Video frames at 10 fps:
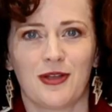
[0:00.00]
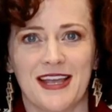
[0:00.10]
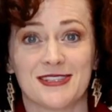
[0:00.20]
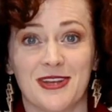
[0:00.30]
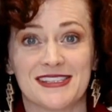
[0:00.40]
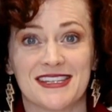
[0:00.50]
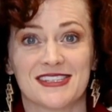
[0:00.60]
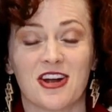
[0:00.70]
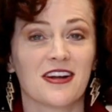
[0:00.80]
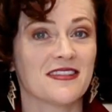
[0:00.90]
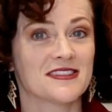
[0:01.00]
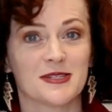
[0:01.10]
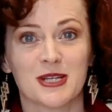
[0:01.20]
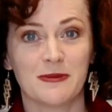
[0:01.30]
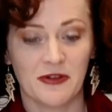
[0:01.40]
Okay, so let's get started. This
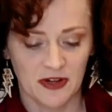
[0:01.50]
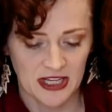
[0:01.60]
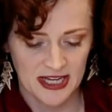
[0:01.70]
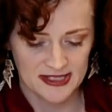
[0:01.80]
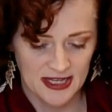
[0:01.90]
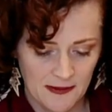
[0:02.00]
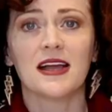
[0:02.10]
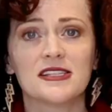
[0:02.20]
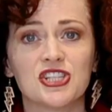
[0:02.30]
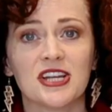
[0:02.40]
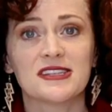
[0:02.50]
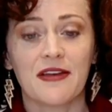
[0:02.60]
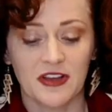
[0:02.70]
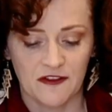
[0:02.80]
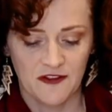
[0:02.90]
is going to be really easy. I suggest
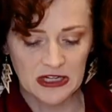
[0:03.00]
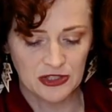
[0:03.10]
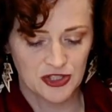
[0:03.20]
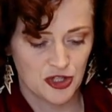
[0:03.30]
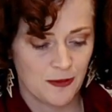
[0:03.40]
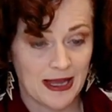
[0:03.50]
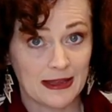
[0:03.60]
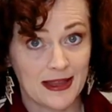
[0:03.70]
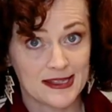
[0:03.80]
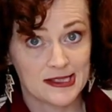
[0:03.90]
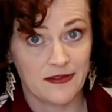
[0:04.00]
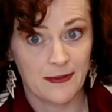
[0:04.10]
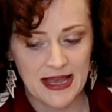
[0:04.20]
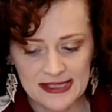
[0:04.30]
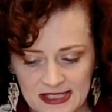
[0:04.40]
having a funnel so you make less of
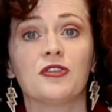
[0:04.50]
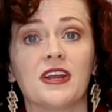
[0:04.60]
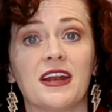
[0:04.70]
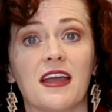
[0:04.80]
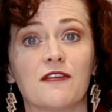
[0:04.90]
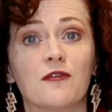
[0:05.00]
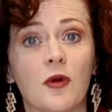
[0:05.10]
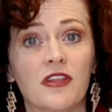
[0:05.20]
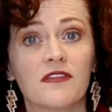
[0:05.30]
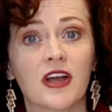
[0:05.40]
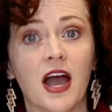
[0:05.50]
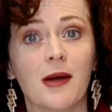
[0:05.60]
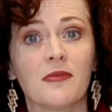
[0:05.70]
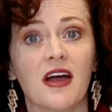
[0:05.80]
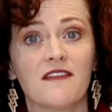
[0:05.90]
a mess. You need a fourth of a
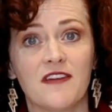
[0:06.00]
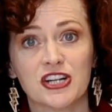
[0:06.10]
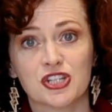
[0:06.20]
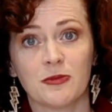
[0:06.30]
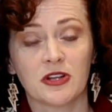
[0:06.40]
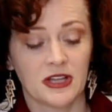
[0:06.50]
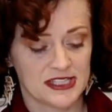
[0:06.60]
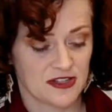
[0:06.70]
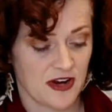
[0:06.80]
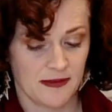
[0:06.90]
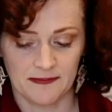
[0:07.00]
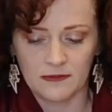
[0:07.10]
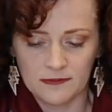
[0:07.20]
cup of vegetable glycerin.